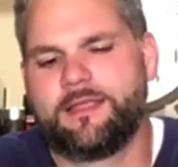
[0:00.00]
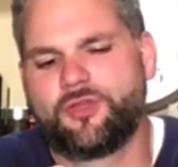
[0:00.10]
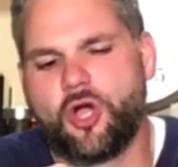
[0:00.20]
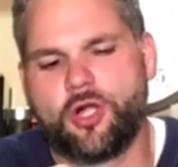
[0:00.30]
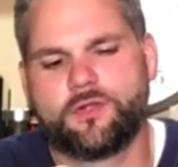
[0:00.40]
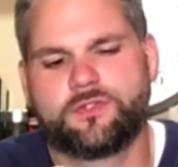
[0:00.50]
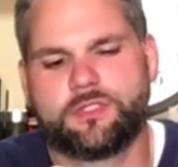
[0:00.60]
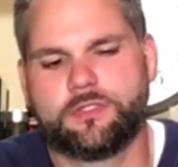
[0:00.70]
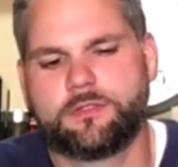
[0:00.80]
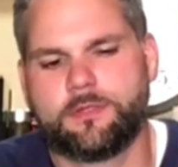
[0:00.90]
it's hard
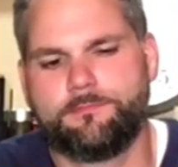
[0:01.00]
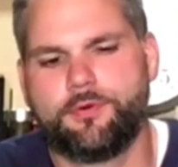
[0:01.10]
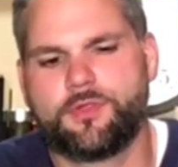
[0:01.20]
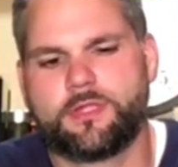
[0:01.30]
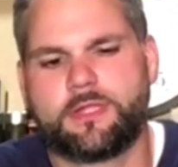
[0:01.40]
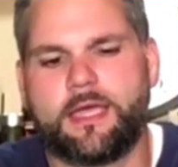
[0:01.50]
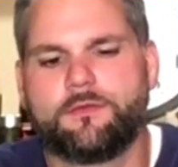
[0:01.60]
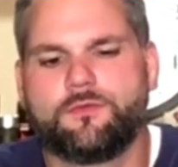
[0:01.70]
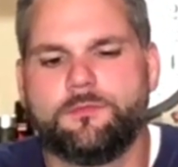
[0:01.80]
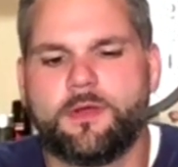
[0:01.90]
to push it
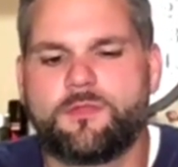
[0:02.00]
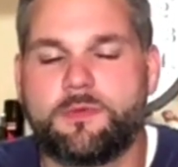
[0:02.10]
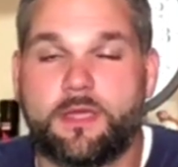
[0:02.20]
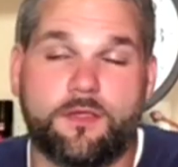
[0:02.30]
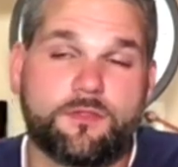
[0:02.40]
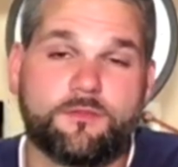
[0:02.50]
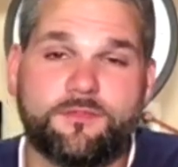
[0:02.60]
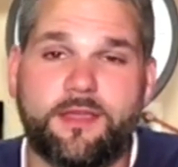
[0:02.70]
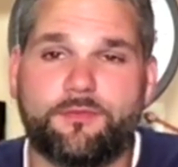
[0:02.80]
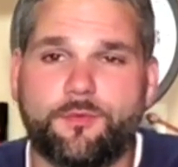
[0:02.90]
down too much because the
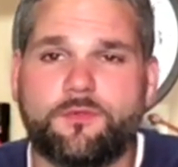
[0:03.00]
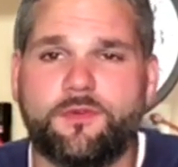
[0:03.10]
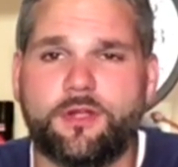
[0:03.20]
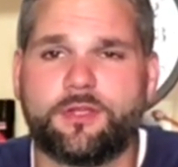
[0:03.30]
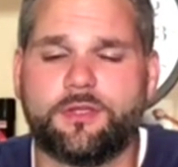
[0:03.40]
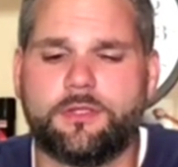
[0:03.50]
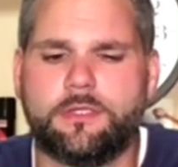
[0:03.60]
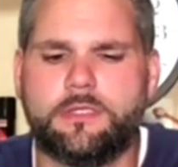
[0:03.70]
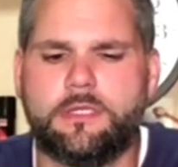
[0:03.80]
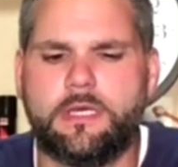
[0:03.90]
flavor was very good.
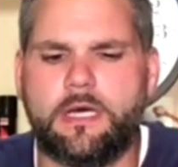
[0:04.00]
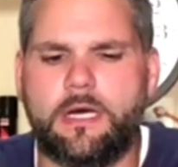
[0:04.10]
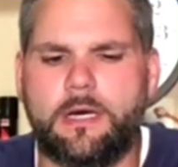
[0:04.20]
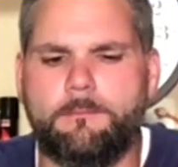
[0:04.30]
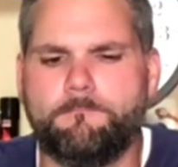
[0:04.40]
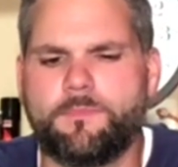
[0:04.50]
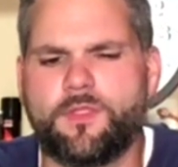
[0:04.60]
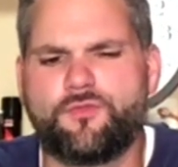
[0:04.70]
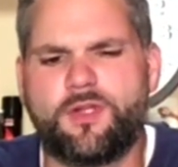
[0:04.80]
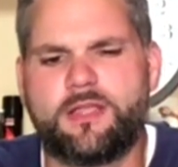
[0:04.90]

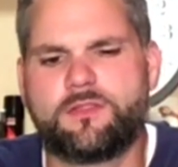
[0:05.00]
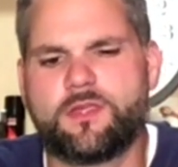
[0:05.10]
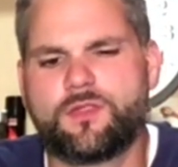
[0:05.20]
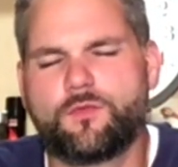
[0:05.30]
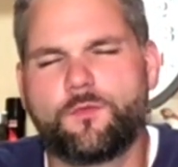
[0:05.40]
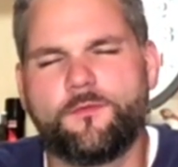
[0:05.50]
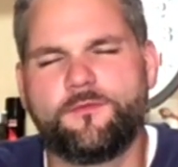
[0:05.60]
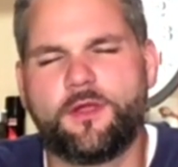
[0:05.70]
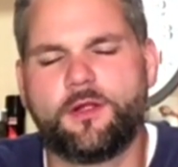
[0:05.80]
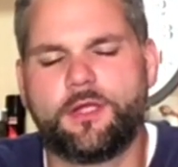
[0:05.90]
The transitions were
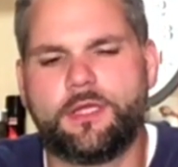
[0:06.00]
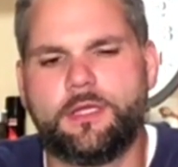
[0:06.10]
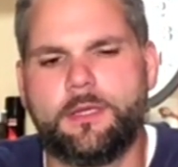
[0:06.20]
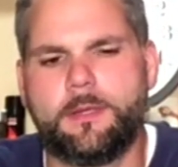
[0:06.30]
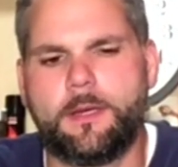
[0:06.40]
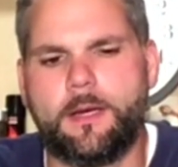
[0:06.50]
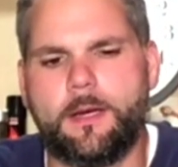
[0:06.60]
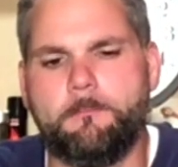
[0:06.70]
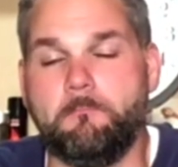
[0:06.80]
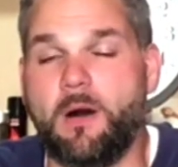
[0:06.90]
very
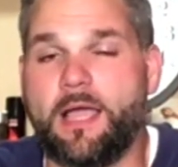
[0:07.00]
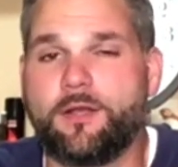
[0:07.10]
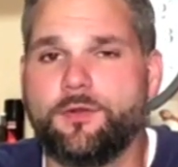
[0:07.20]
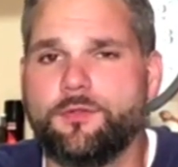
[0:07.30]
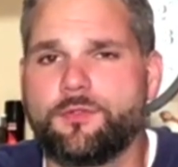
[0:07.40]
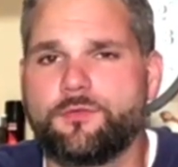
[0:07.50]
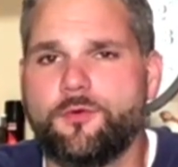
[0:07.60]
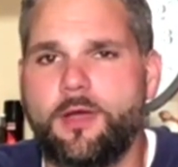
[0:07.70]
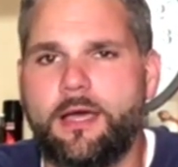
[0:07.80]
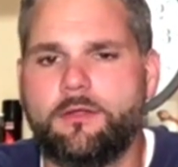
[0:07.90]
minor
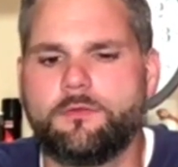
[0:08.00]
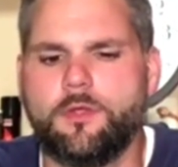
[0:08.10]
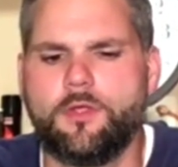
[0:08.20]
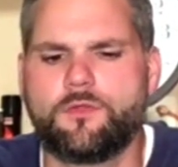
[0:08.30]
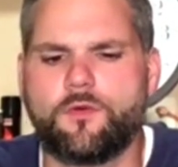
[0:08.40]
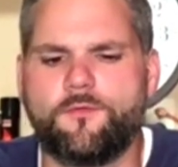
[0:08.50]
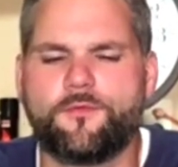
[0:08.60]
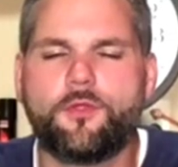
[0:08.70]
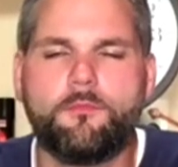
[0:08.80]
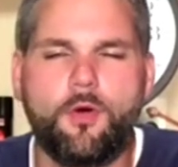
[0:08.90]
throughout. So
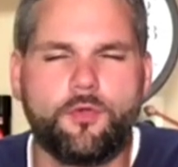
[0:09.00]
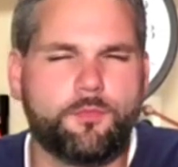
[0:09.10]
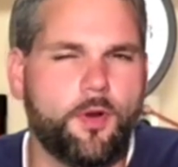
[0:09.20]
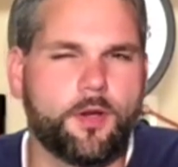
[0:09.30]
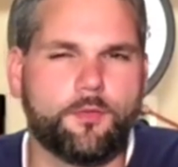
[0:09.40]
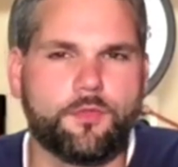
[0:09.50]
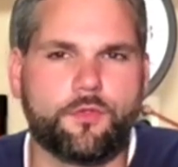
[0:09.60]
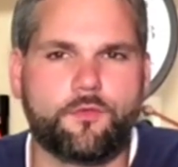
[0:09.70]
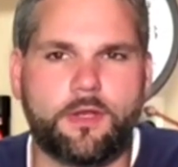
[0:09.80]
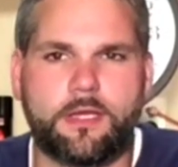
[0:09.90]
for the most part, it was a
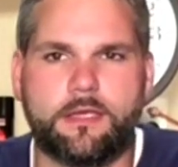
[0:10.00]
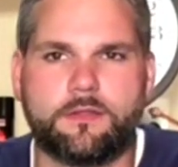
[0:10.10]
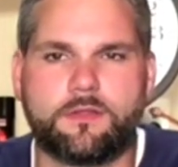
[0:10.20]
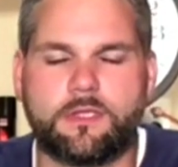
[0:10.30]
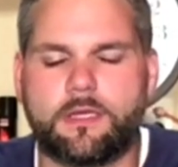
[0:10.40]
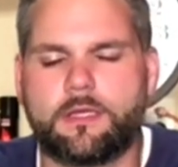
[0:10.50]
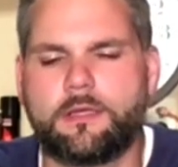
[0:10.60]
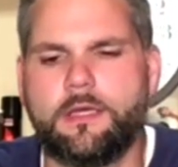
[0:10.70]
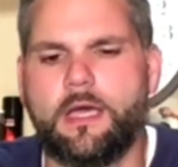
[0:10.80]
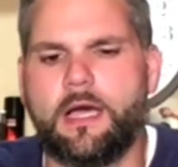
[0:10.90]
straight ahead stick.
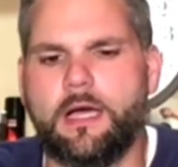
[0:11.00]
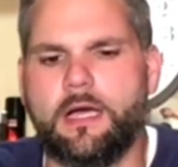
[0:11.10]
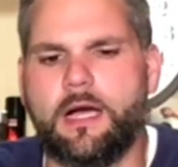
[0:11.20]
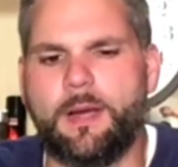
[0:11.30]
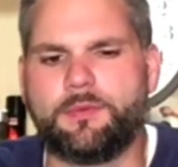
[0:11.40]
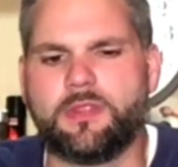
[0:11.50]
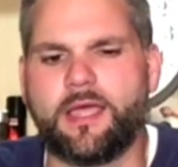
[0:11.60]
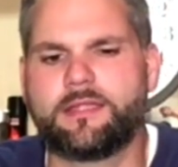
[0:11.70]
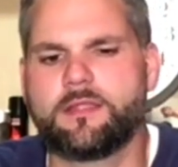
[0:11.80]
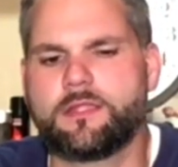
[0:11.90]
I would
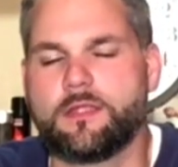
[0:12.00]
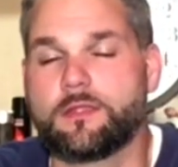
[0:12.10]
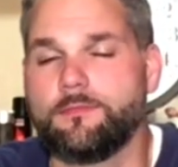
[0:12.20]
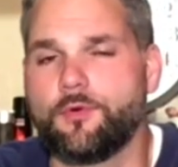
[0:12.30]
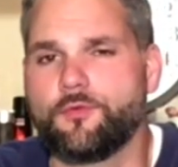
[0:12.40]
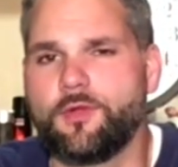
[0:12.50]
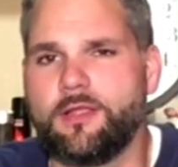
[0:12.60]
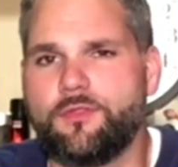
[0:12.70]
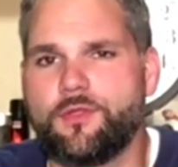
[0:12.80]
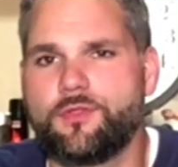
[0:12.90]
like to see some more
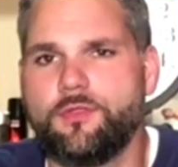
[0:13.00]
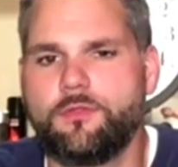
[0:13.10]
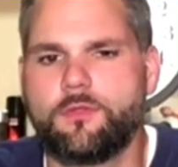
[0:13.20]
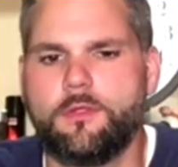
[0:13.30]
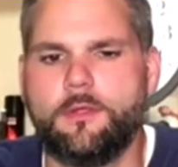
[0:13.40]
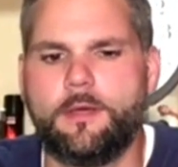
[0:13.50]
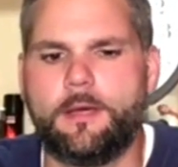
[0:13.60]
transitions.